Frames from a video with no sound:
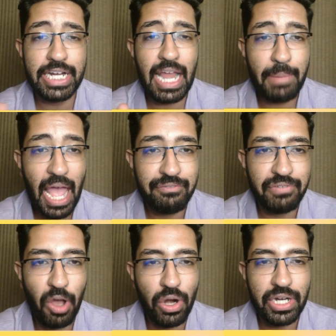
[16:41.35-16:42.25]
I've
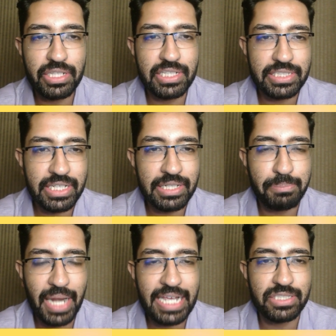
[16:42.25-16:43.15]
ordered this in
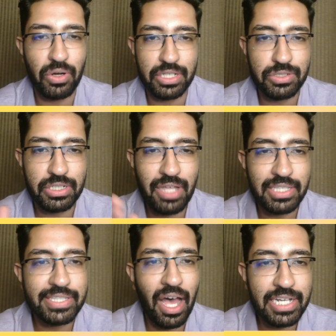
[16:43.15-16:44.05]
price order, so
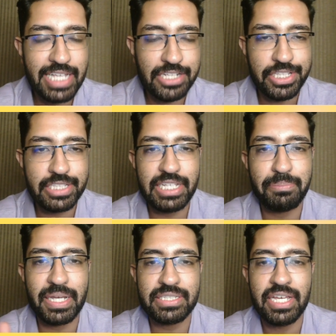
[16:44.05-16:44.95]
Sar is actually the
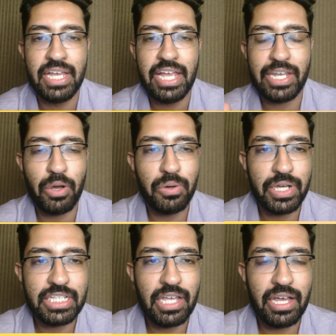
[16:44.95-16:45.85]
cheapest. Now,
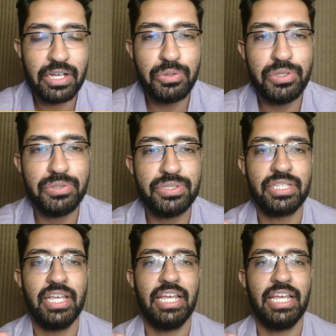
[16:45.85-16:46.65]
Kudus,